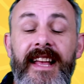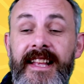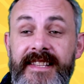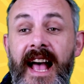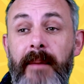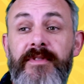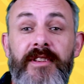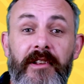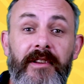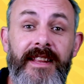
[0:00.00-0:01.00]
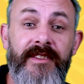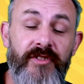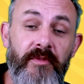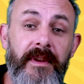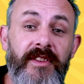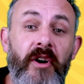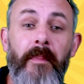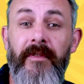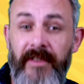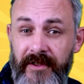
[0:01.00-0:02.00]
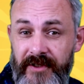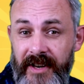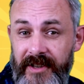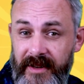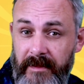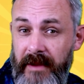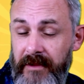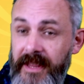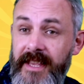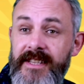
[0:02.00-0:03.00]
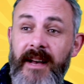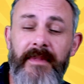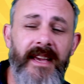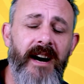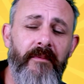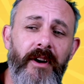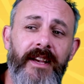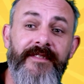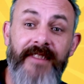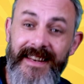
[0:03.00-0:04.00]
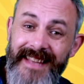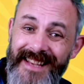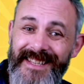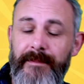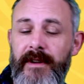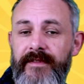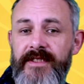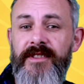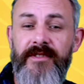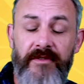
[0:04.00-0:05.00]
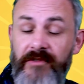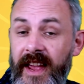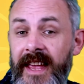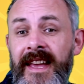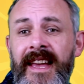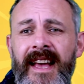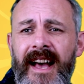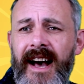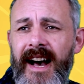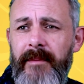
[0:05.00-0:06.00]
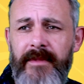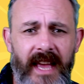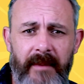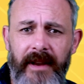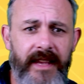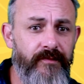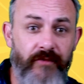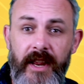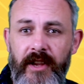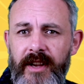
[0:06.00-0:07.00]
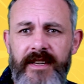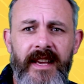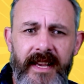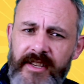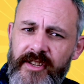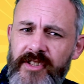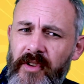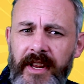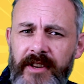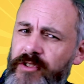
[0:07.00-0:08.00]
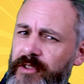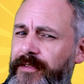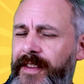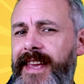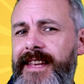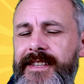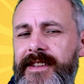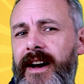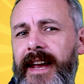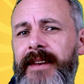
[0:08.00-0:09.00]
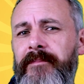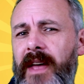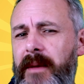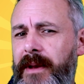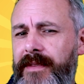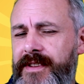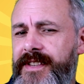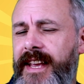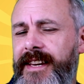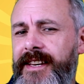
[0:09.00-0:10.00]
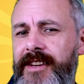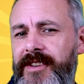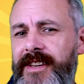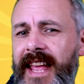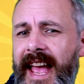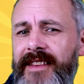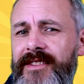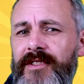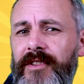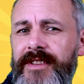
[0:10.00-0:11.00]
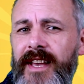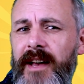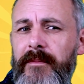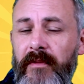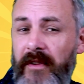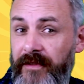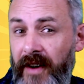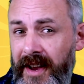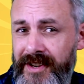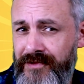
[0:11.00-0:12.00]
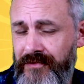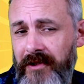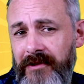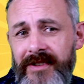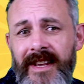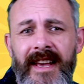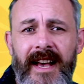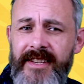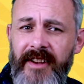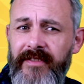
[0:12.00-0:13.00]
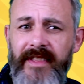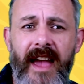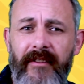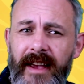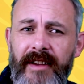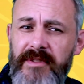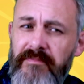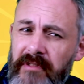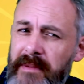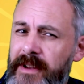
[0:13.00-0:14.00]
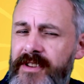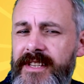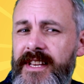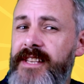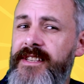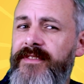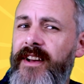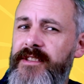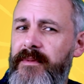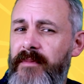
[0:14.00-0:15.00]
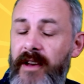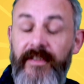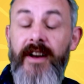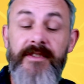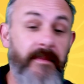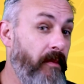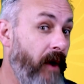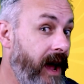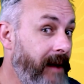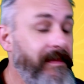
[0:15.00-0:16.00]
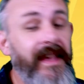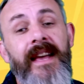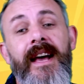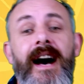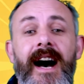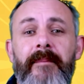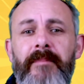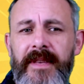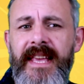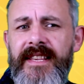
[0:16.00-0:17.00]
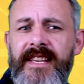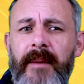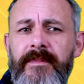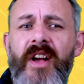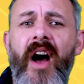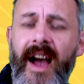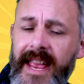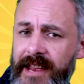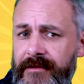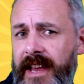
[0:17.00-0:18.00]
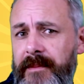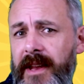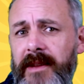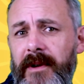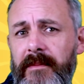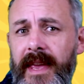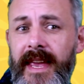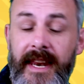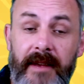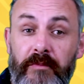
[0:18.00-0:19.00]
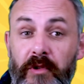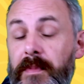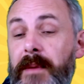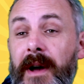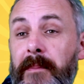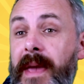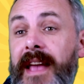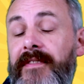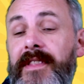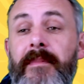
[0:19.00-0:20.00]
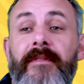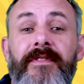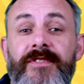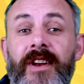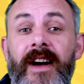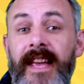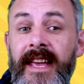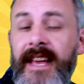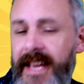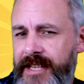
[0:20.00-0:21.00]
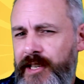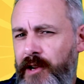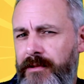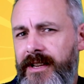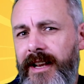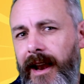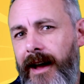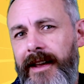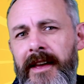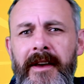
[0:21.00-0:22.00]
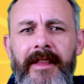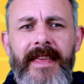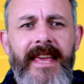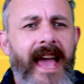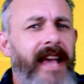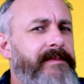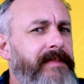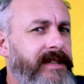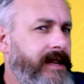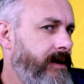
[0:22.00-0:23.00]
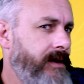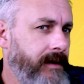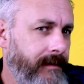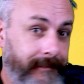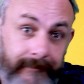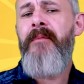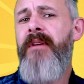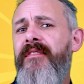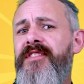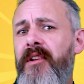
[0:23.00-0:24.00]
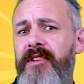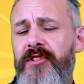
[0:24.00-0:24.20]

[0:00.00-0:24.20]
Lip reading: it's absolutely should be top of your agenda to pick one of these up. The artwork is fantastic by Vincent Dutray. The gameplay is really good. It's a solid, good thinky design. I believe the second edition has got revised rules. Aside from that, everything else is pretty much as it is as far as I'm aware. But yes, comes highly recommended by me, and it will be my pick for the month of July, is Lewis and Clark The Expedition. And we have Solar